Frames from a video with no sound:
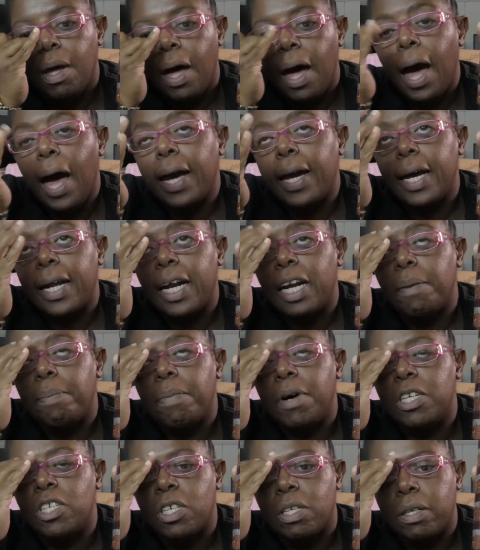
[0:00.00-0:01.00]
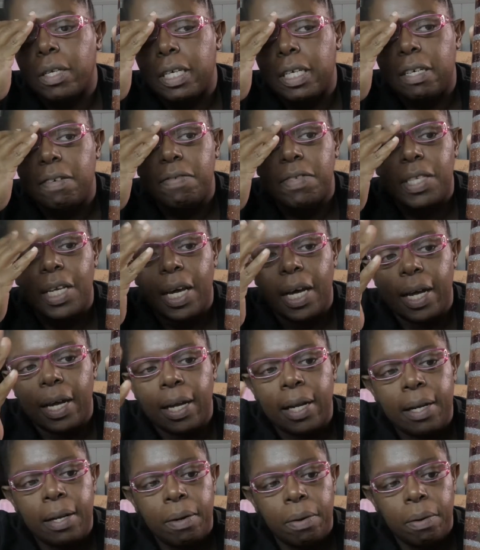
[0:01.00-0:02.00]
I had cut out a bunch of leaves
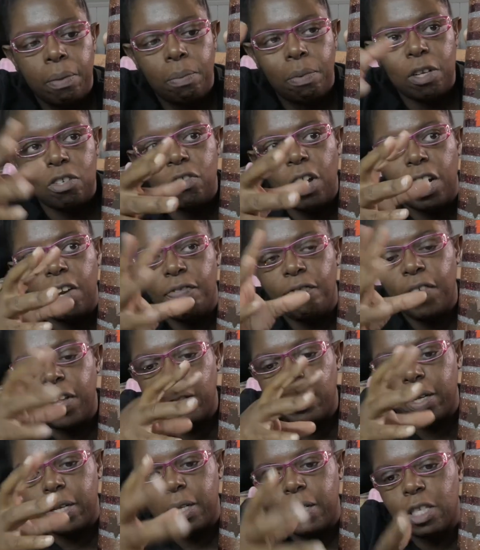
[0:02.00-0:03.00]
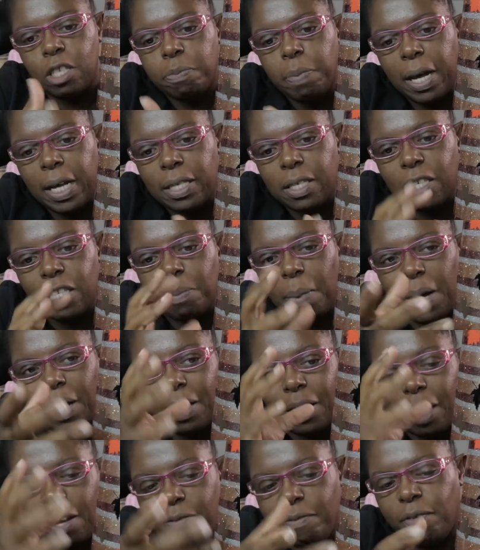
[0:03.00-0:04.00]
and was trying to fill in spaces to make it
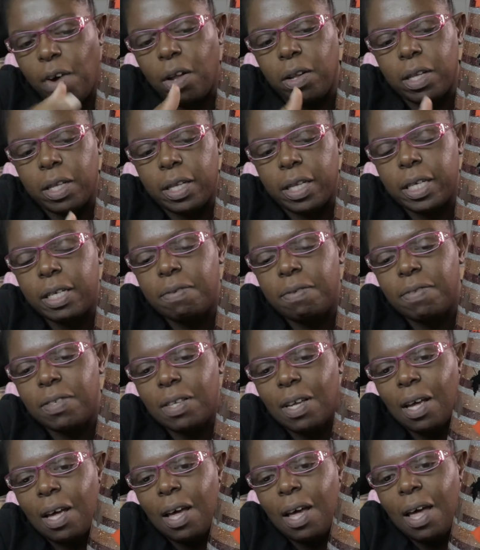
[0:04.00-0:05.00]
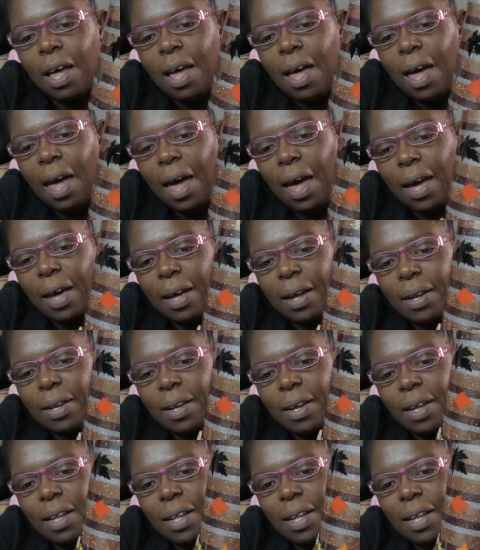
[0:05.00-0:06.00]
like falling leaves. And
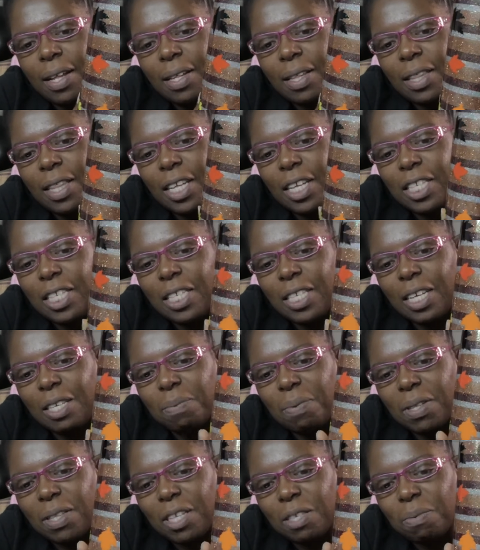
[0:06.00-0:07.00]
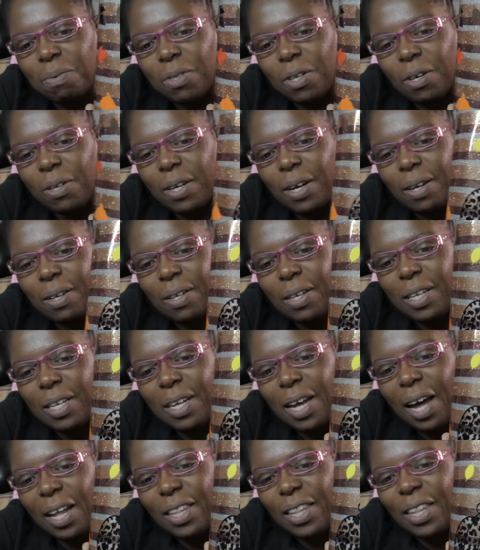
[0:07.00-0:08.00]
this is what this one turned out.
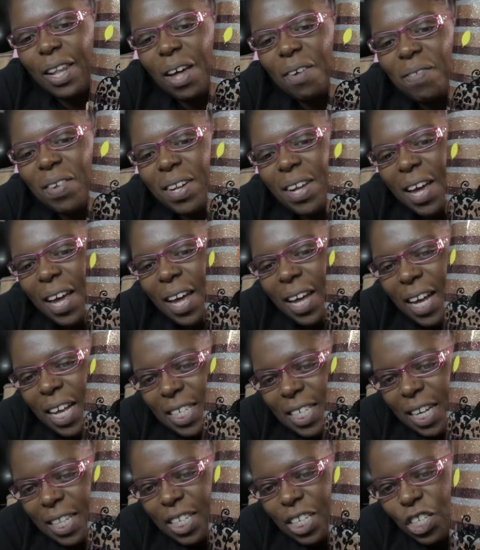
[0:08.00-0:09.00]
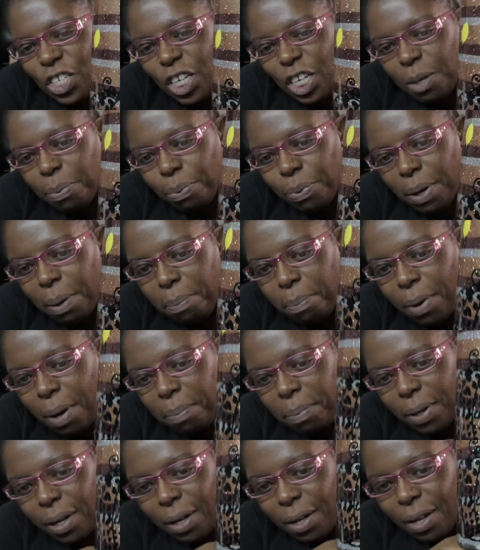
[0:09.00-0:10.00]
I love it. It's got the cheetah print
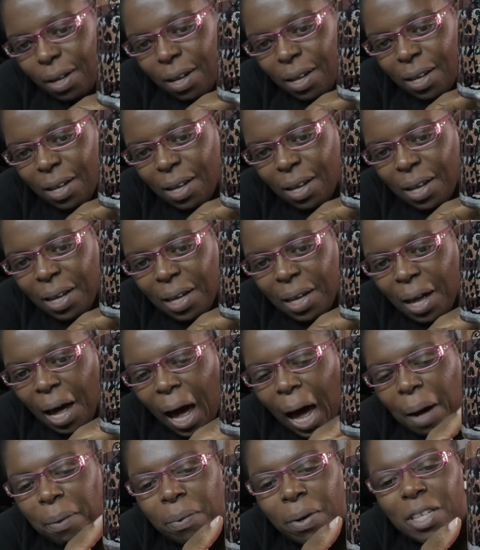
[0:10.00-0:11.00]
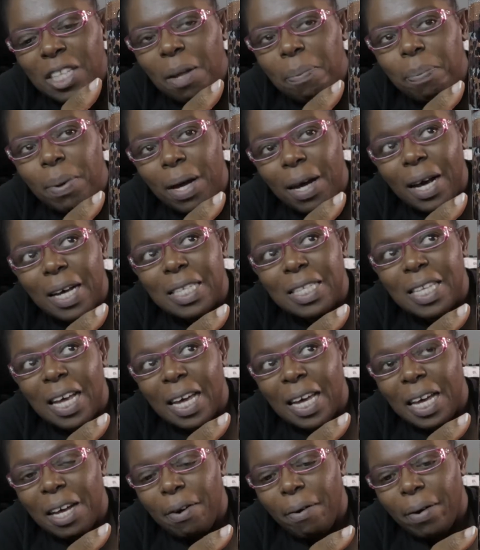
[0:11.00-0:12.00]
pumpkin. I wanted to put a
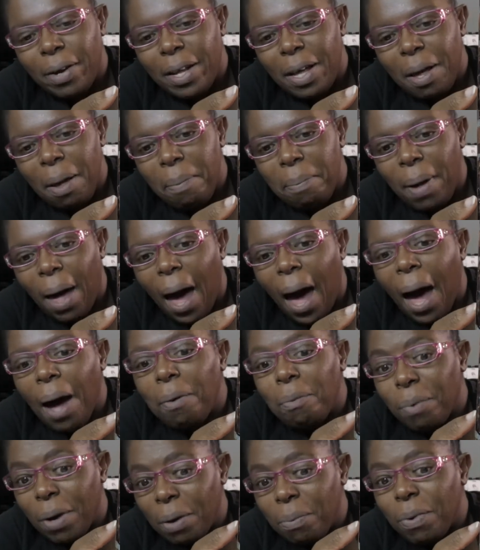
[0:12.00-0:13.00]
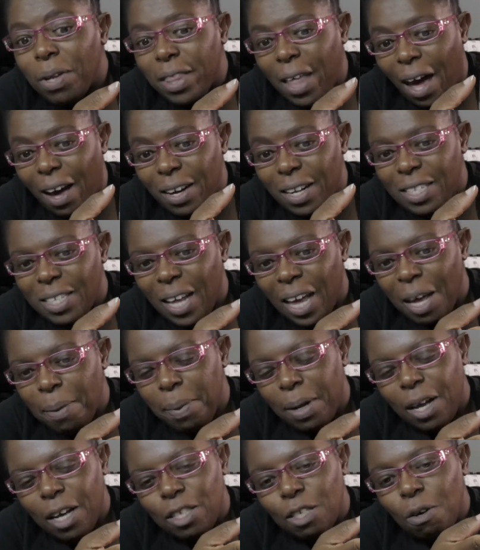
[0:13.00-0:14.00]
saying on it, but I went without a saying
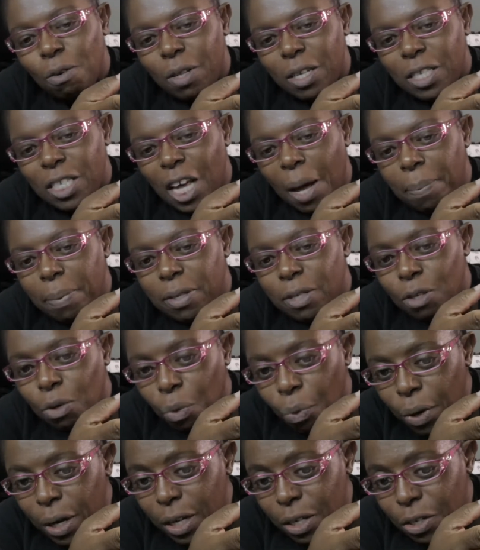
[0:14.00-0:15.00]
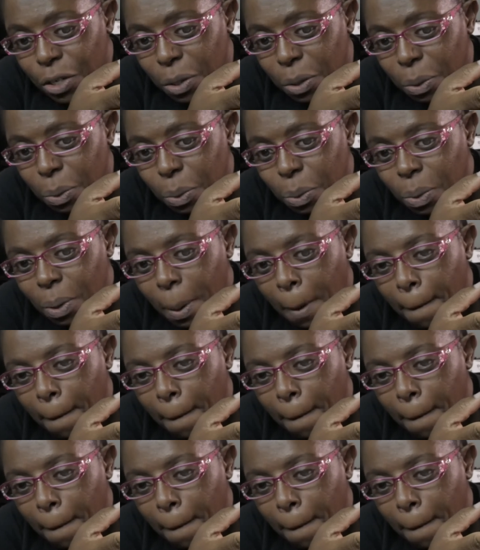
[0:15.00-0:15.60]
because who this cup is going to,